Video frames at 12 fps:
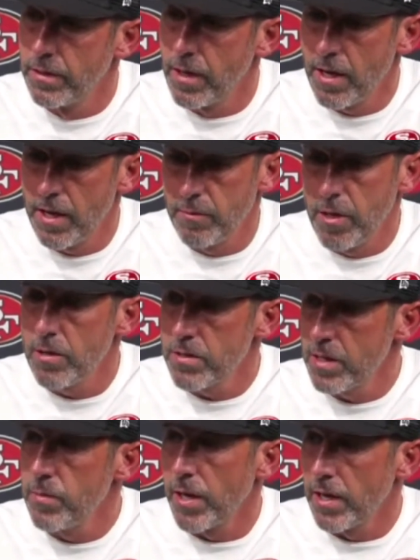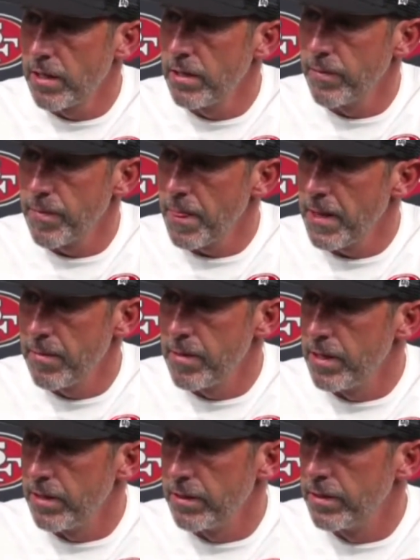No, it seemed like it. I
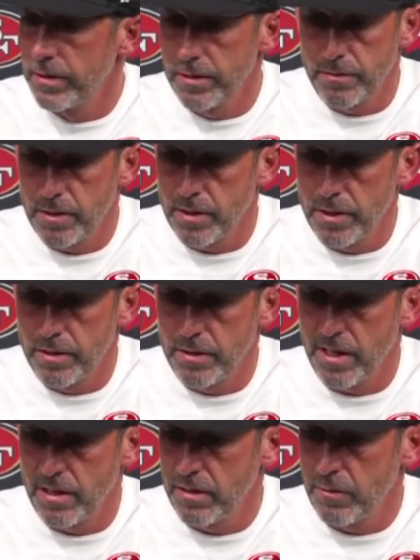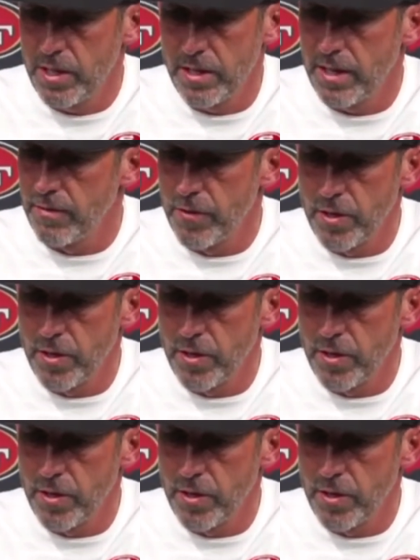mean, we didn't have a